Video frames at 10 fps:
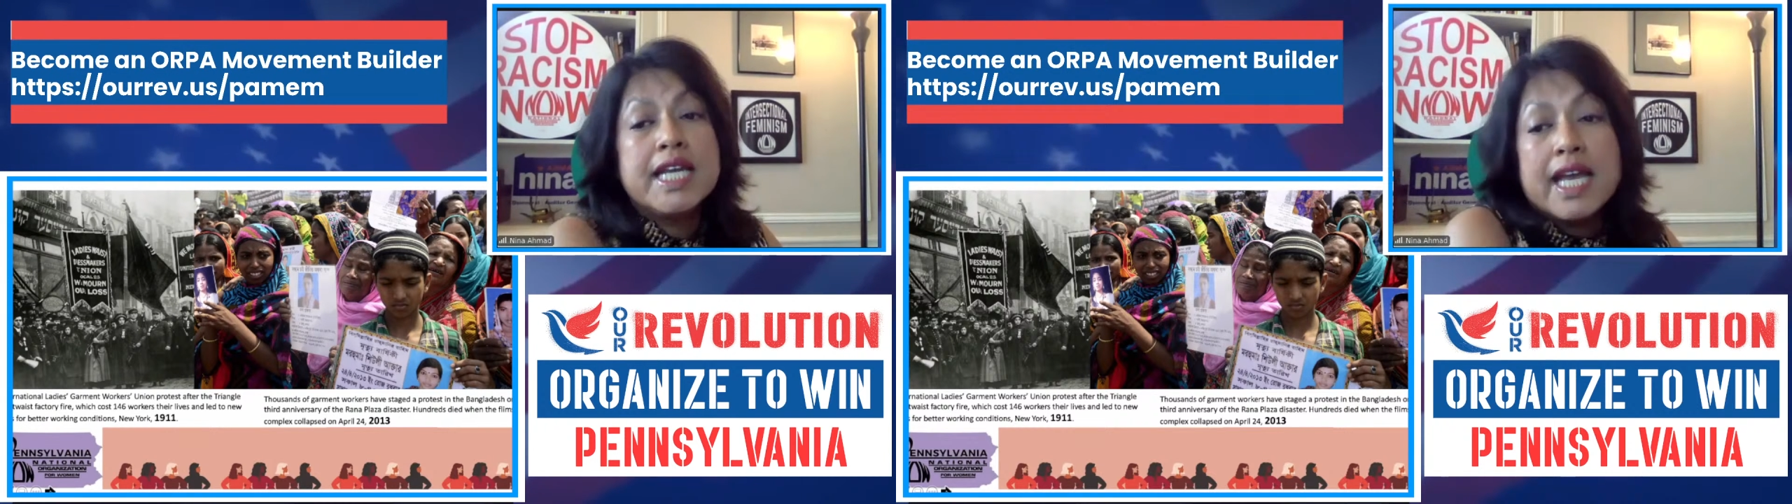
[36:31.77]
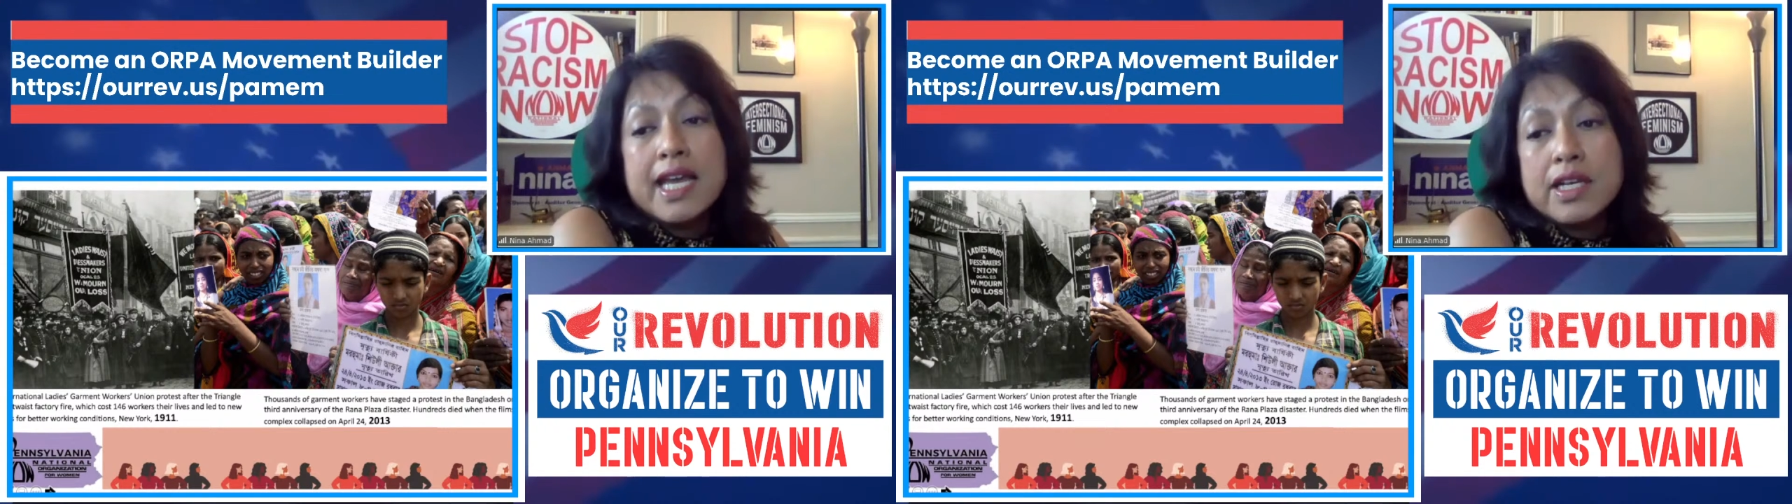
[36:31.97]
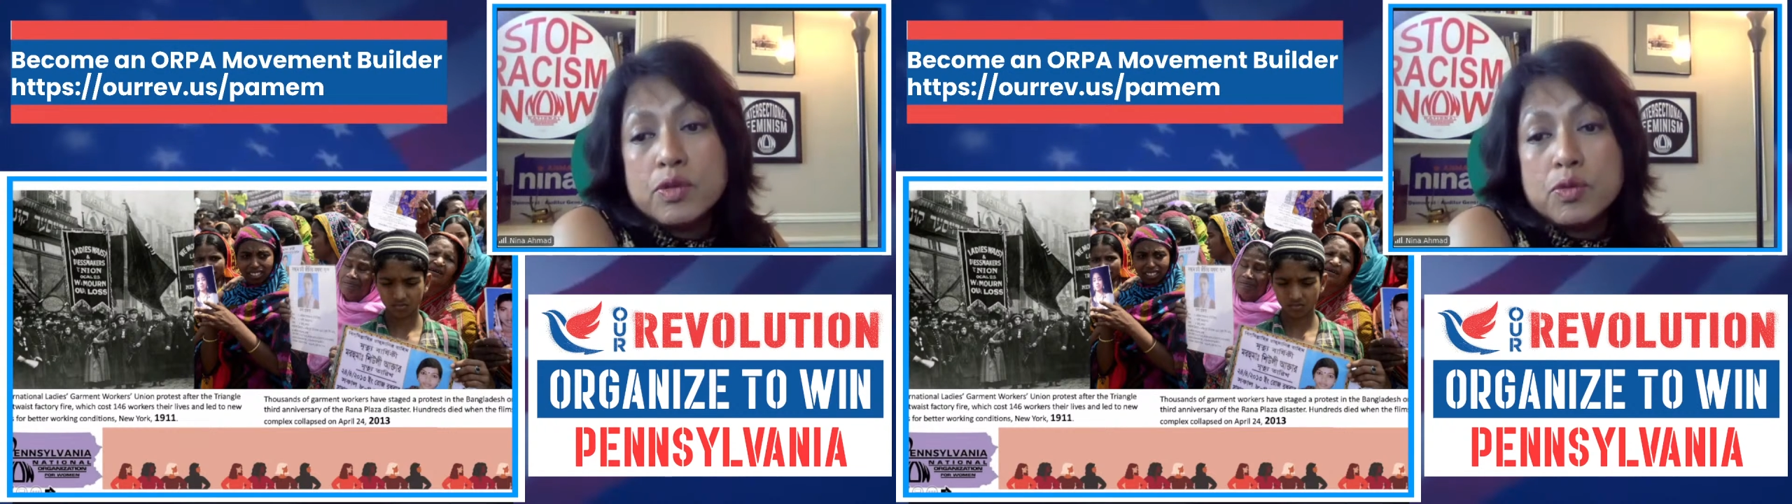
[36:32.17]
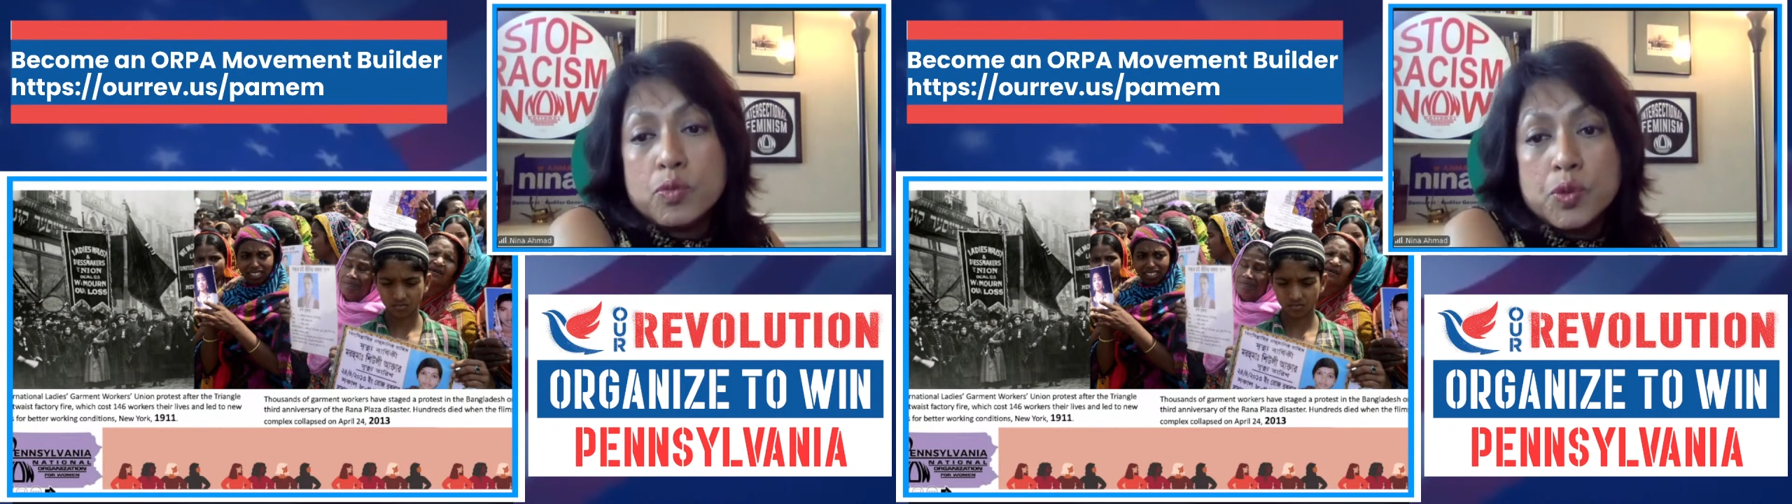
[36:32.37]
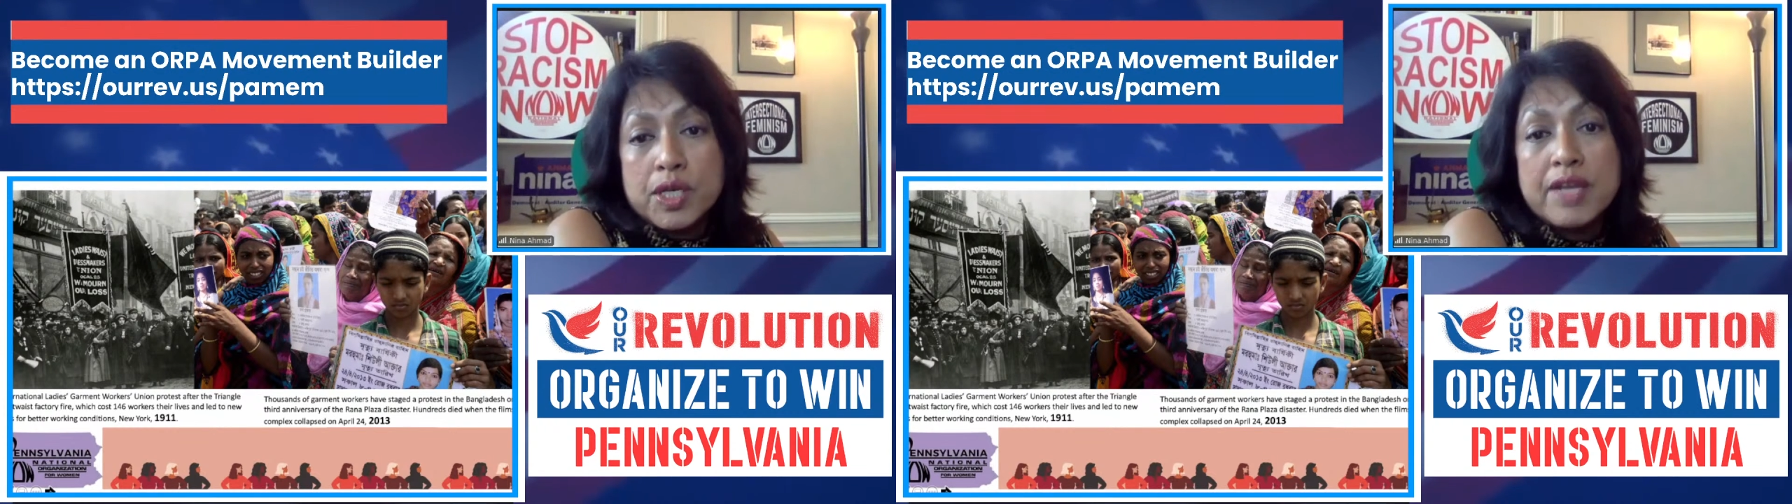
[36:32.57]
and
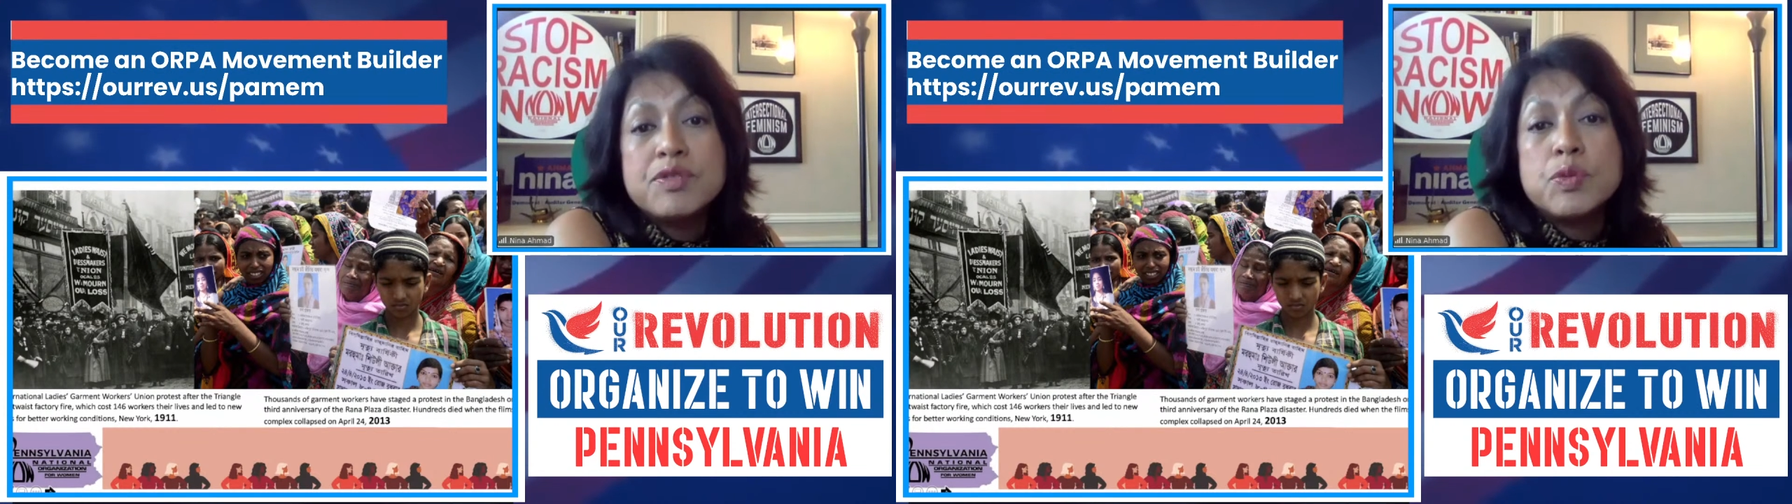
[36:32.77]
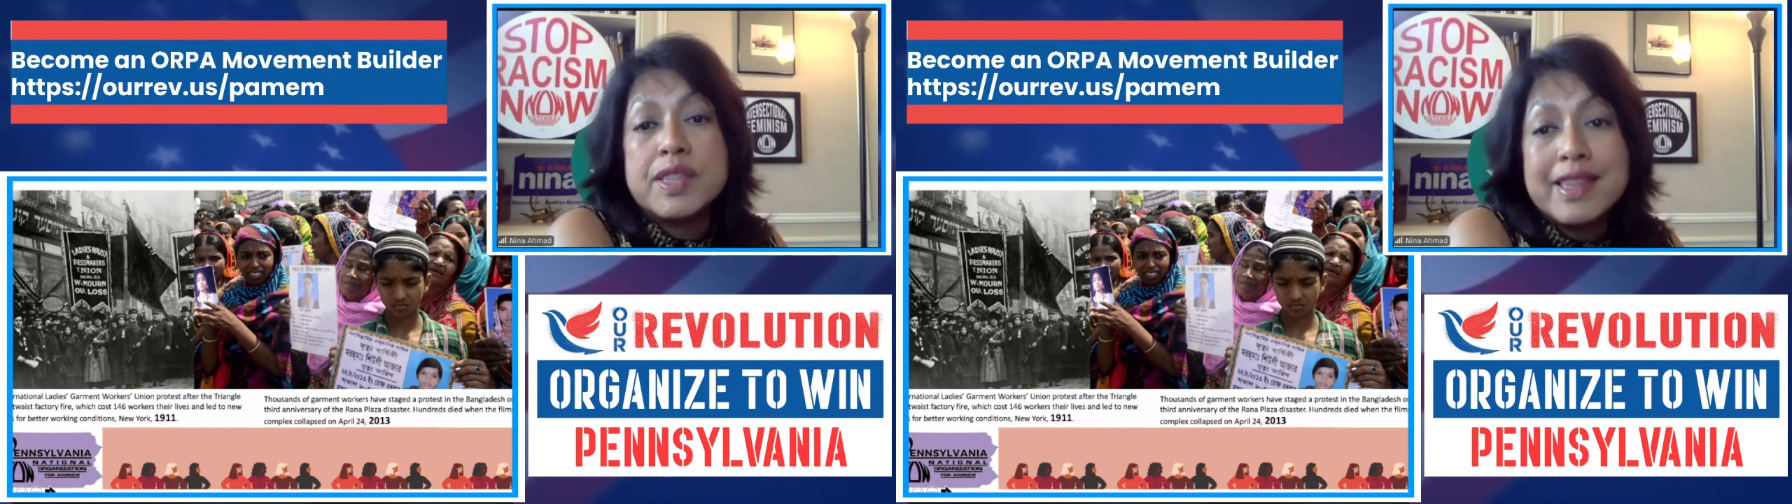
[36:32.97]
were left with